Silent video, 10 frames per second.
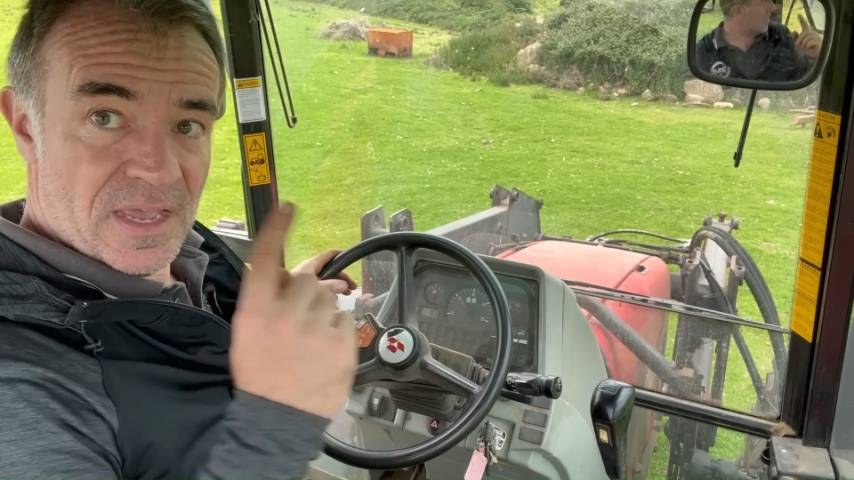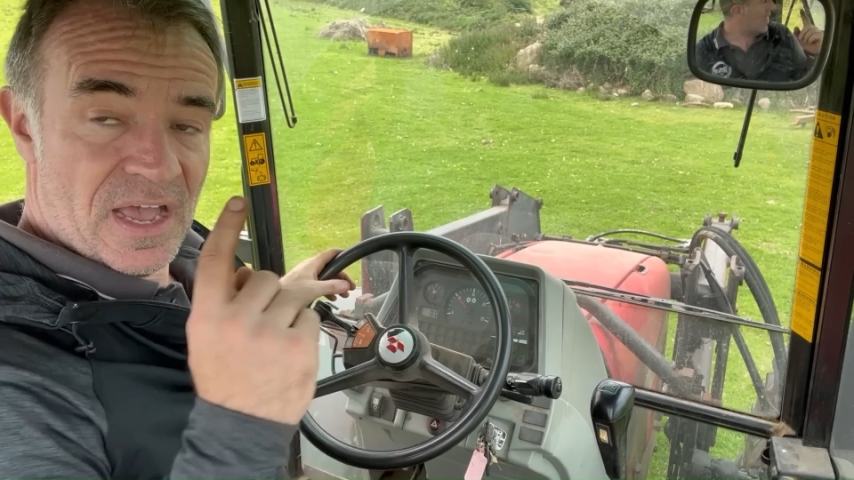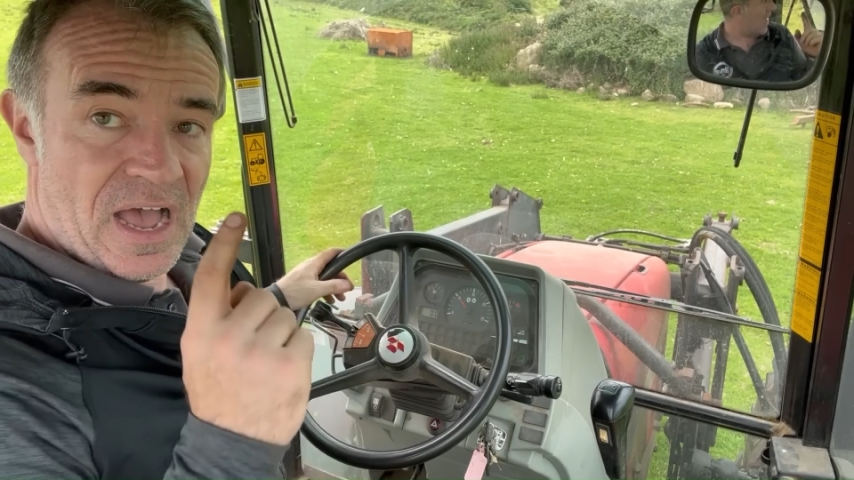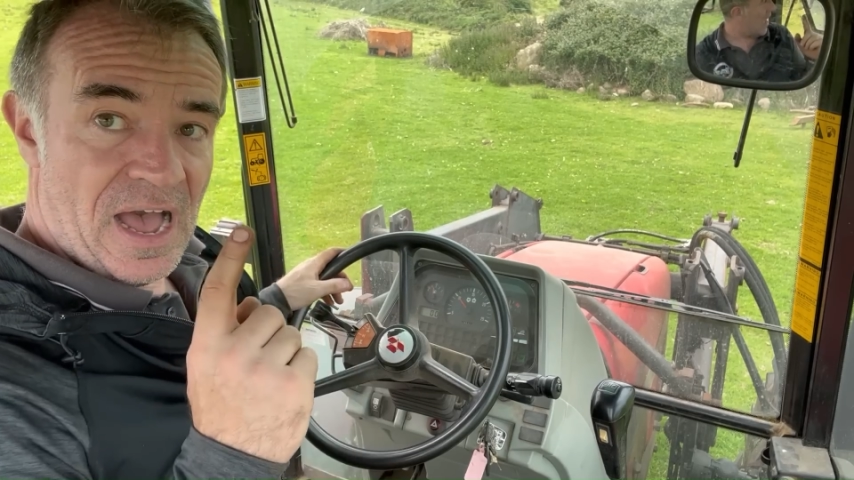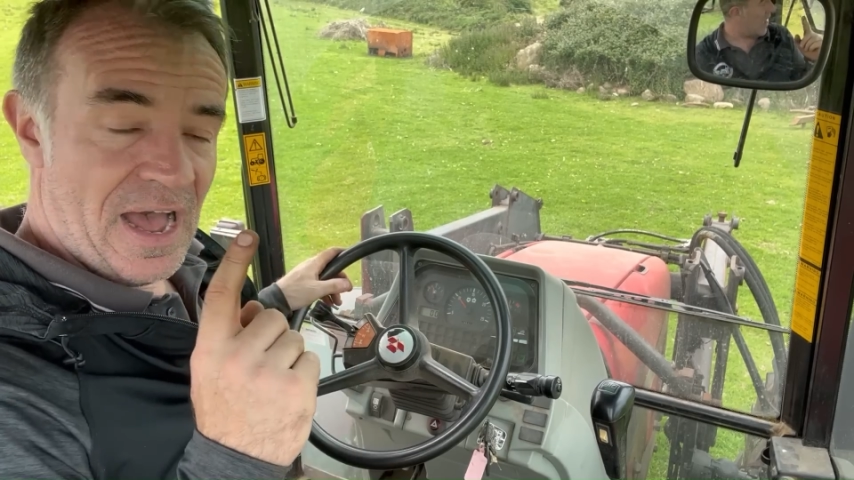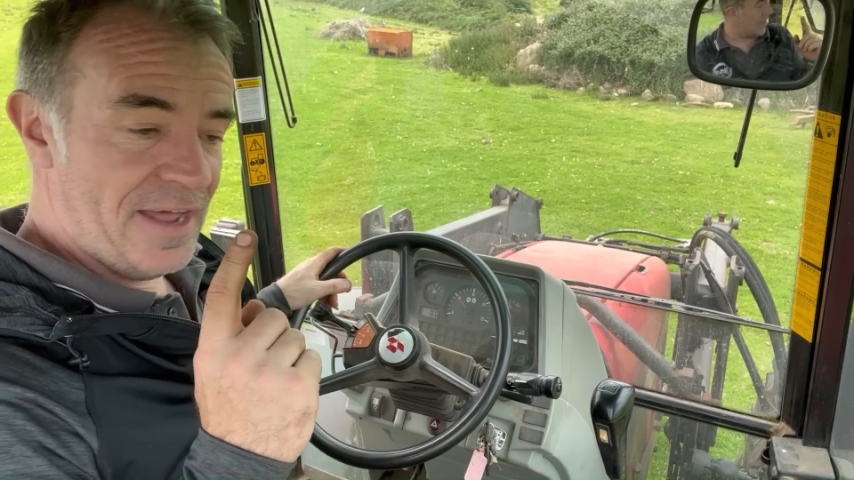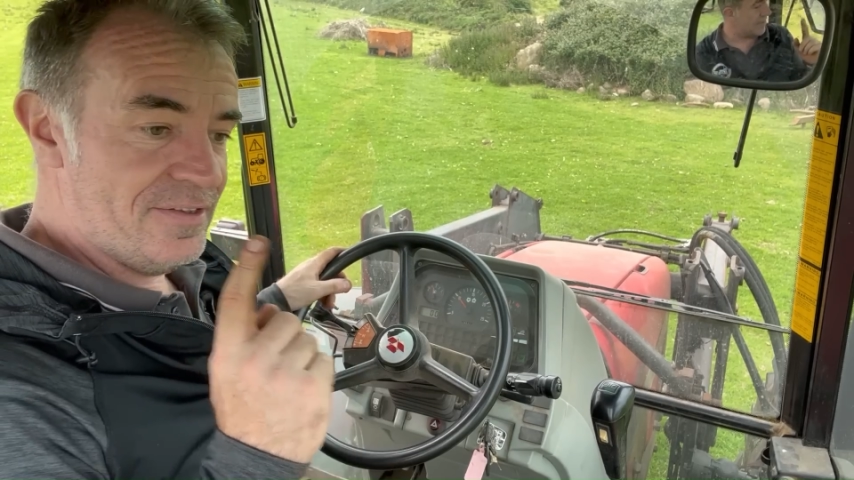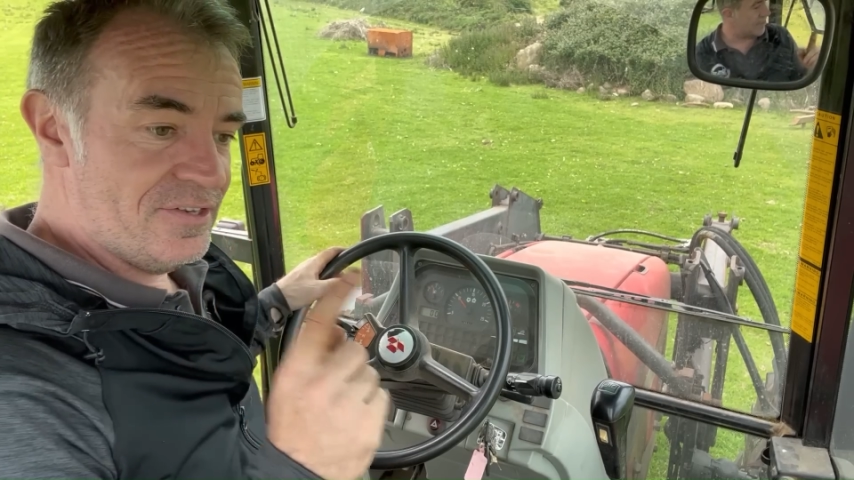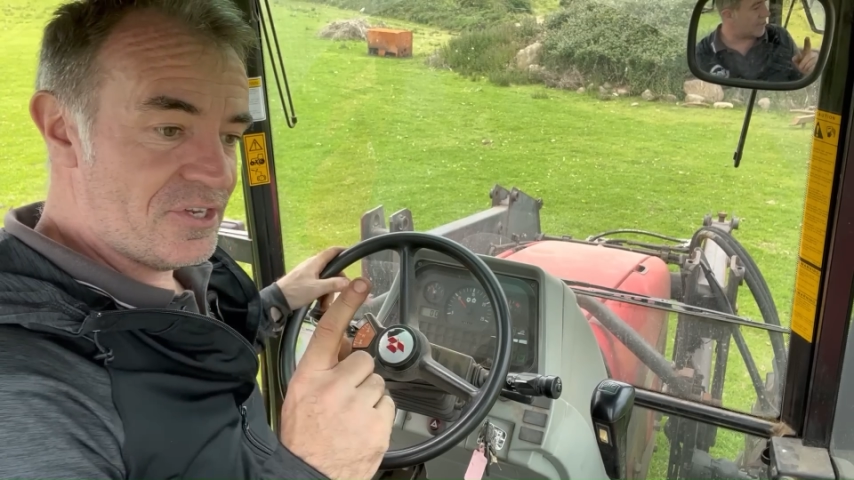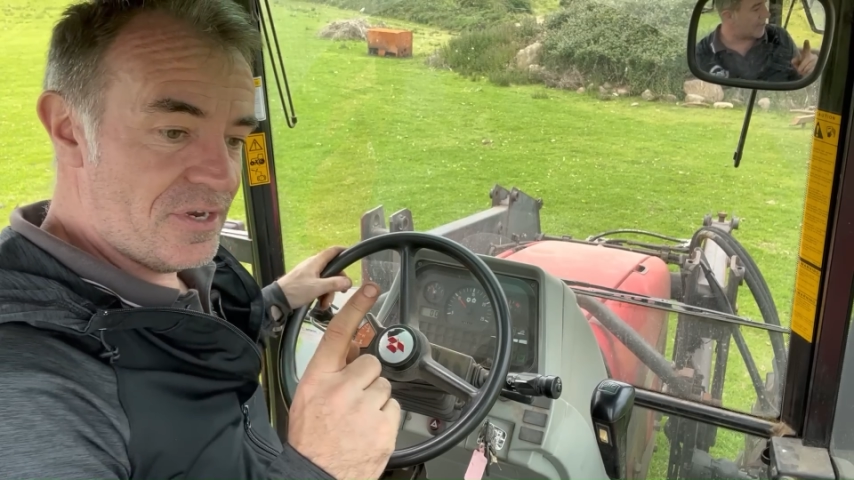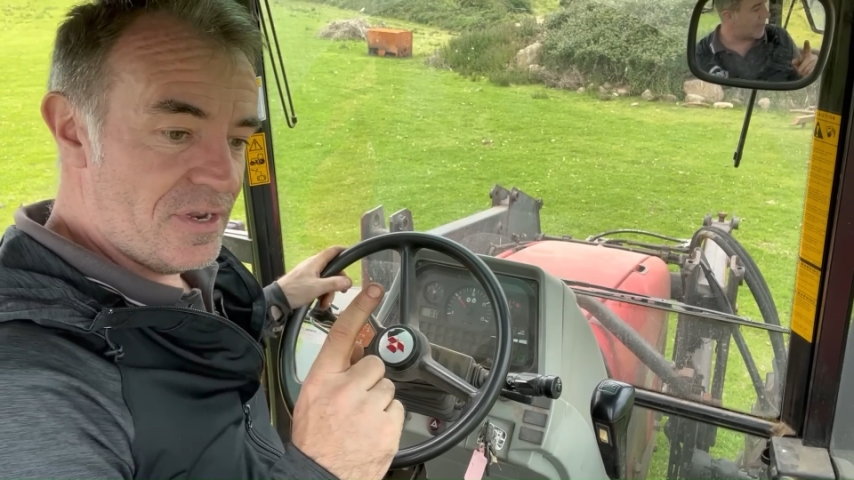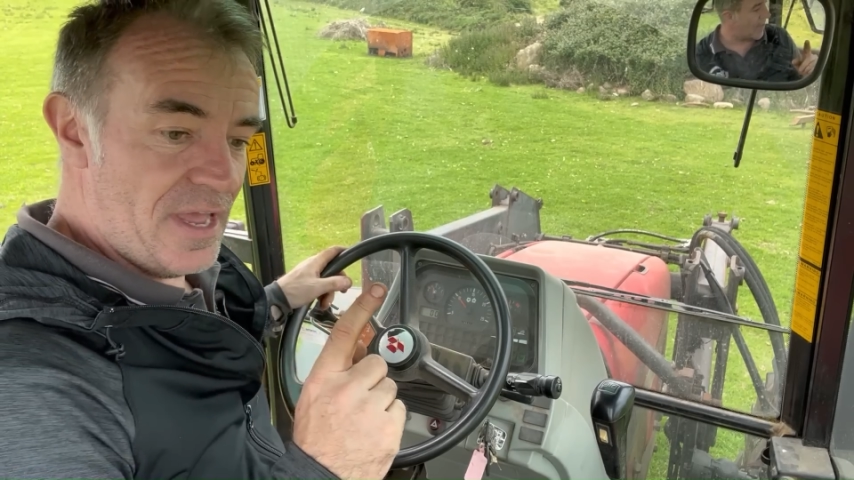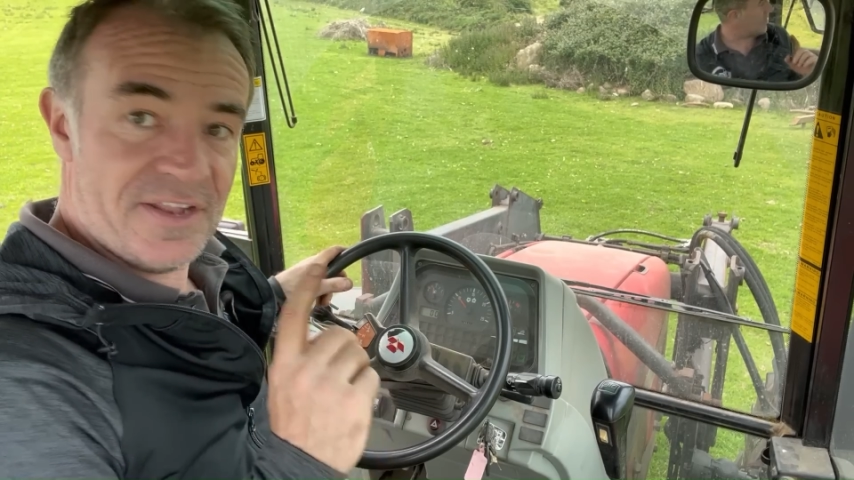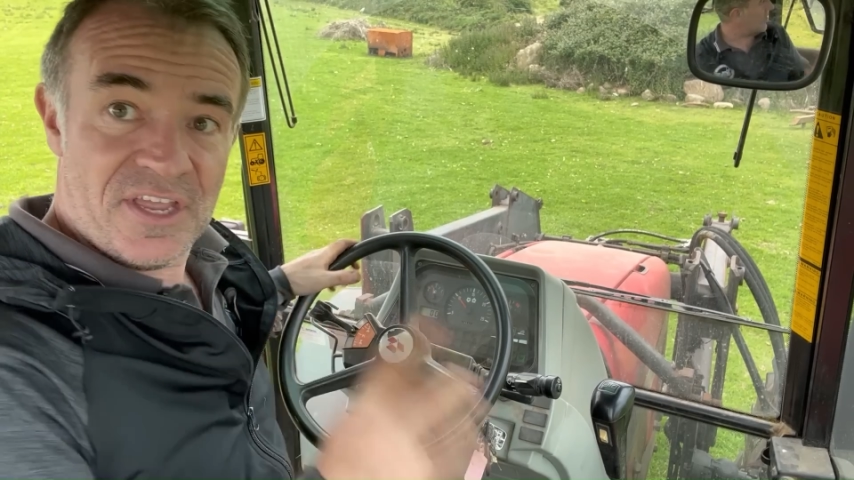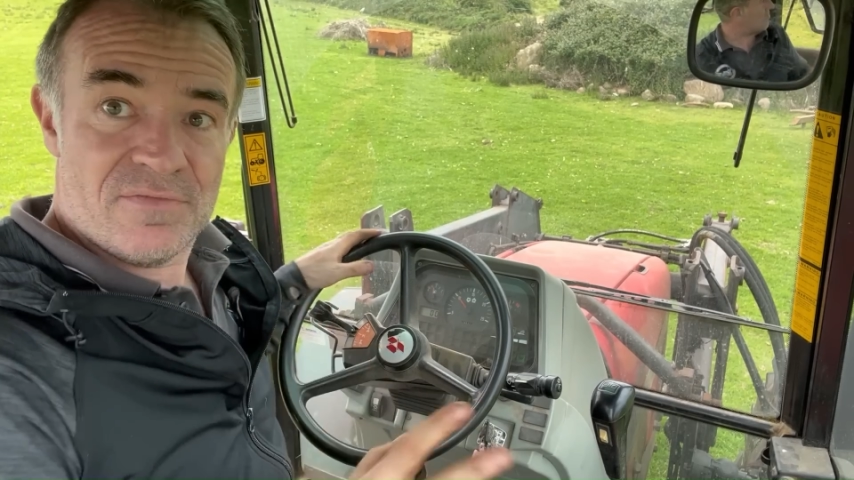And
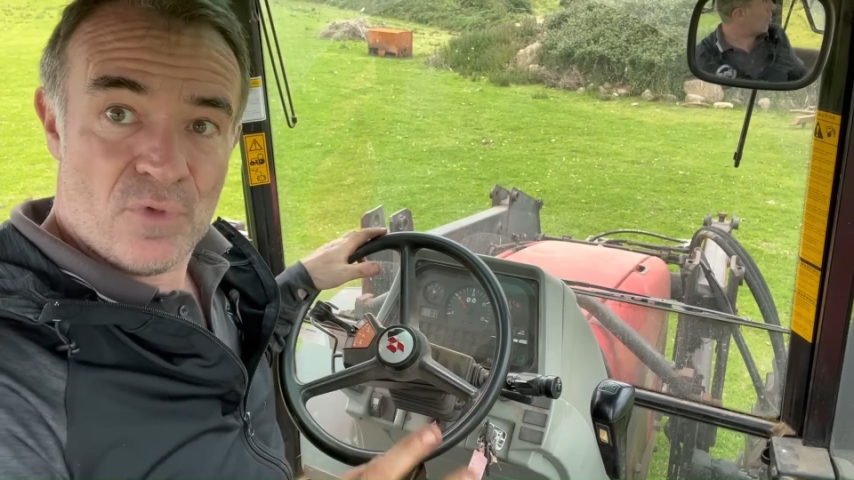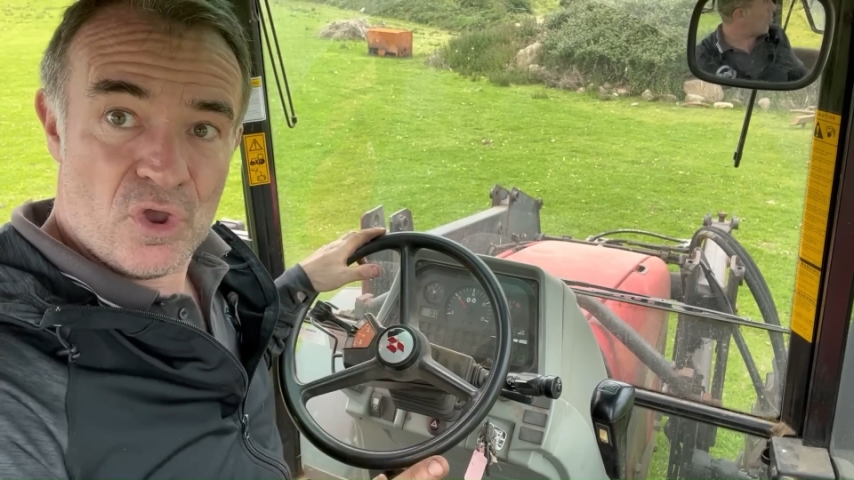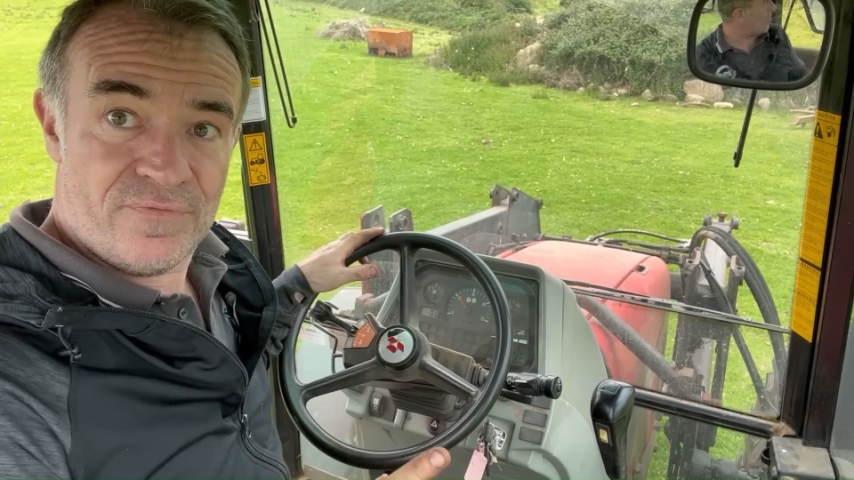it didn't move,